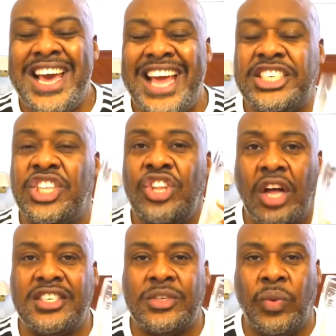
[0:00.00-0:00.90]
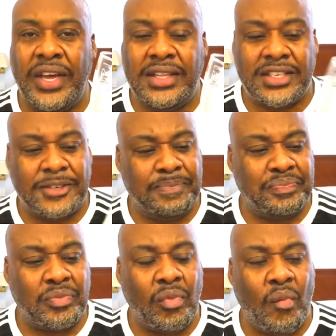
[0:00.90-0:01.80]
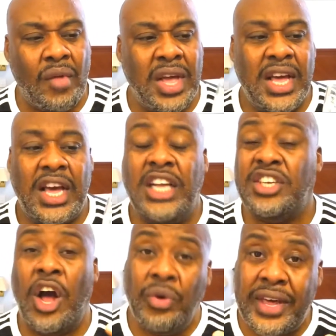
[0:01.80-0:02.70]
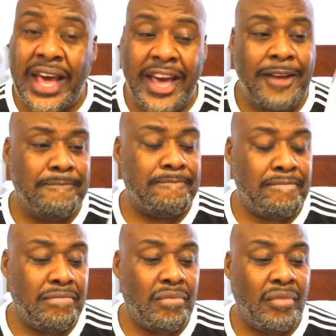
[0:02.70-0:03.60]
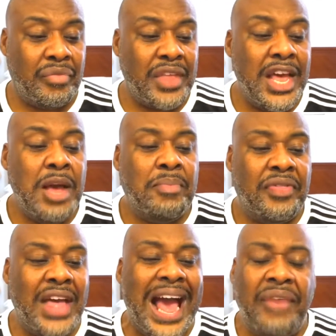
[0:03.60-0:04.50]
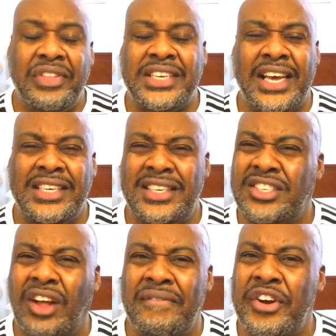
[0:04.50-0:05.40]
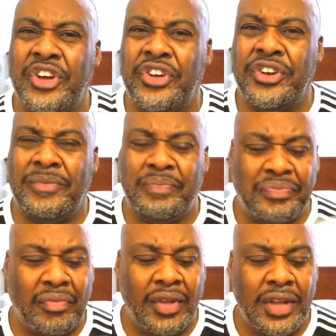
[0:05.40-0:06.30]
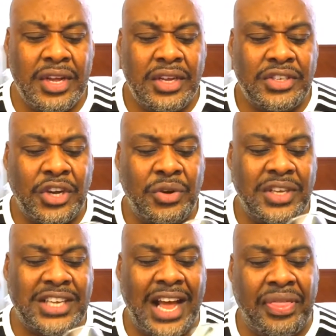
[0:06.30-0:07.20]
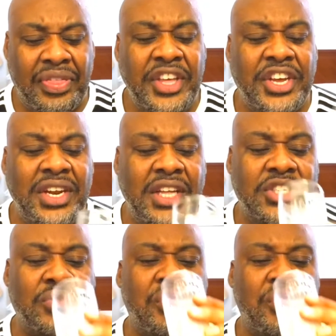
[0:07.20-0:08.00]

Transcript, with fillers: It's not sweet, it's okay, but the aftertaste is not very good. So I think you need to